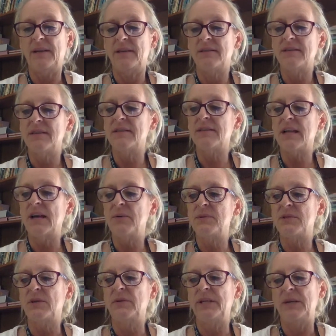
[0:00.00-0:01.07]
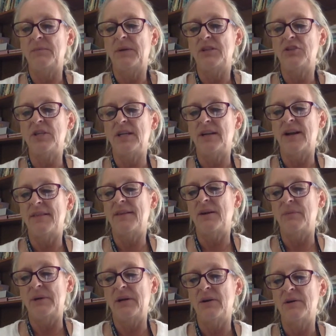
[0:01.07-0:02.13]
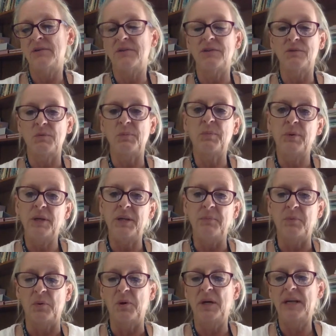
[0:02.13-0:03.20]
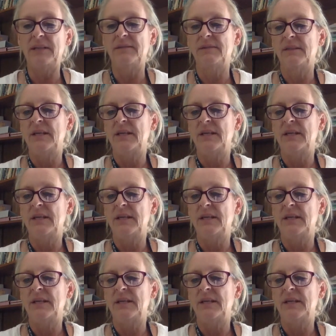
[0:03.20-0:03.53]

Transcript: Since I was only a munchkin, I thought rehearsals were pretty boring.